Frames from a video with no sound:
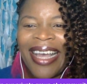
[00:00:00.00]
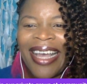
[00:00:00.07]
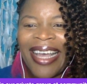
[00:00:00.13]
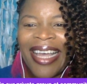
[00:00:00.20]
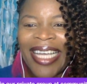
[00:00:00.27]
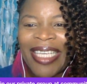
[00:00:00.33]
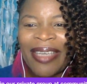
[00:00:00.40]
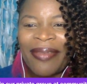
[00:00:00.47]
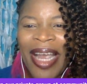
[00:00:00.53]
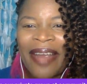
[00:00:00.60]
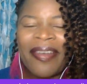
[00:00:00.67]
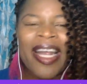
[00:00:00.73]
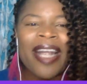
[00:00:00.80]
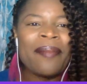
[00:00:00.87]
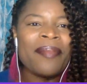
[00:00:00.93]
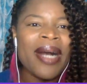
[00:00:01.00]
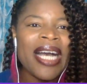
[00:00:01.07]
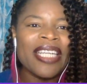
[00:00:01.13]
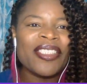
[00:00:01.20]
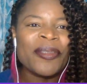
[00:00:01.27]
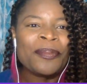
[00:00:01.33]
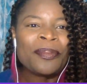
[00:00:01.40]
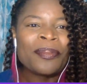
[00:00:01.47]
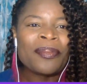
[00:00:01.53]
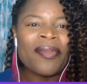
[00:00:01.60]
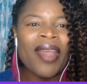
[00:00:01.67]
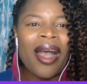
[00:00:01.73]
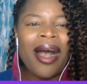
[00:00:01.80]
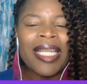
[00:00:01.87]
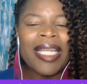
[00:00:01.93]
Thank you very, very much.
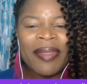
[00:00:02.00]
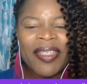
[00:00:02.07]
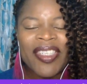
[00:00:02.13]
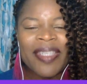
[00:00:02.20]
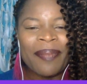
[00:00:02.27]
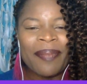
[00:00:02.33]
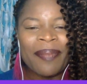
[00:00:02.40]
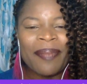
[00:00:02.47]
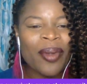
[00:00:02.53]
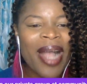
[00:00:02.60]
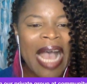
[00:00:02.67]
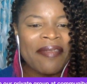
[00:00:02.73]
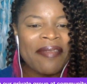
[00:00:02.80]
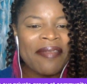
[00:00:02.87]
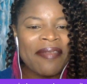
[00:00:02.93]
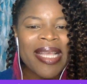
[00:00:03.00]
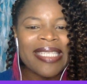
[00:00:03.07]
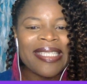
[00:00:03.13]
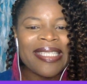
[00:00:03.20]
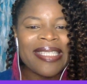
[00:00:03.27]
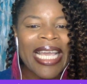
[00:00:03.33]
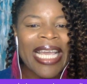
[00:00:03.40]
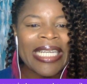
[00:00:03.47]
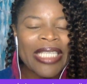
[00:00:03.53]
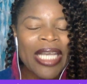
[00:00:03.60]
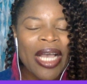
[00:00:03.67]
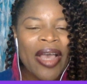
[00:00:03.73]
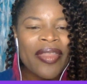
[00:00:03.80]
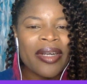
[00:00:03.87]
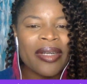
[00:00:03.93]
Let me just make sure I haven't missed any
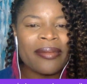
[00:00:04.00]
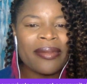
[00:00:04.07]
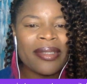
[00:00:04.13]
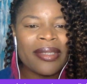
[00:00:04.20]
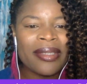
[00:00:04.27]
other